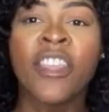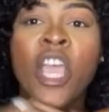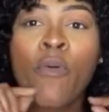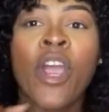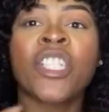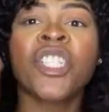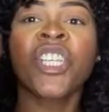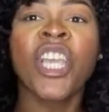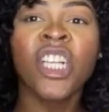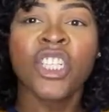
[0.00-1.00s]
There were
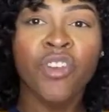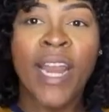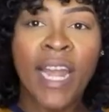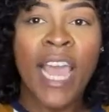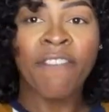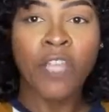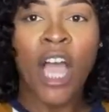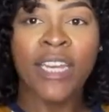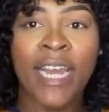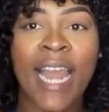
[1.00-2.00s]
children left
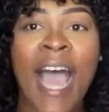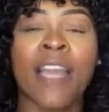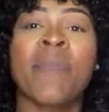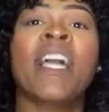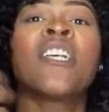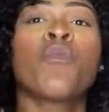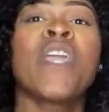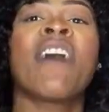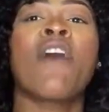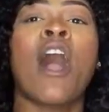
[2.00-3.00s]
on the land because
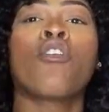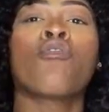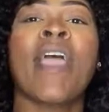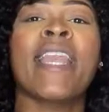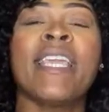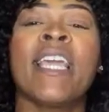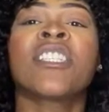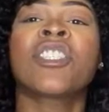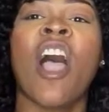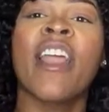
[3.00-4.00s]
we have already
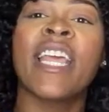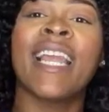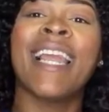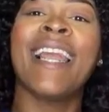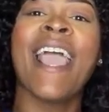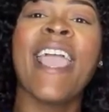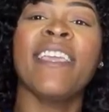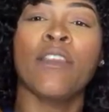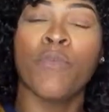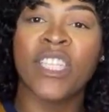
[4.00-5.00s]
started
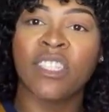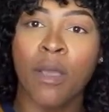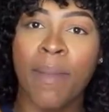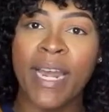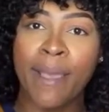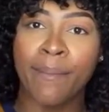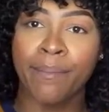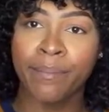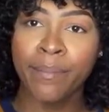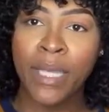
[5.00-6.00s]
laying with some of
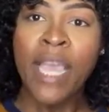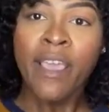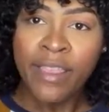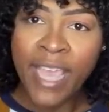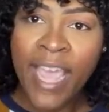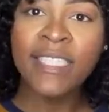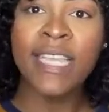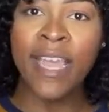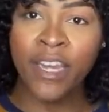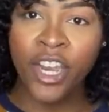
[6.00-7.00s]
them. They
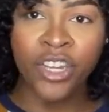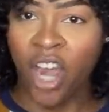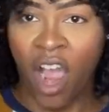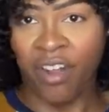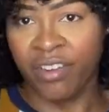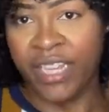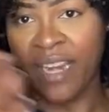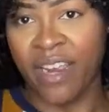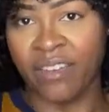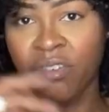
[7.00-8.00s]
sent their daughters
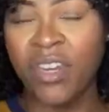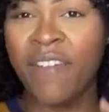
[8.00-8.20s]
and their sons.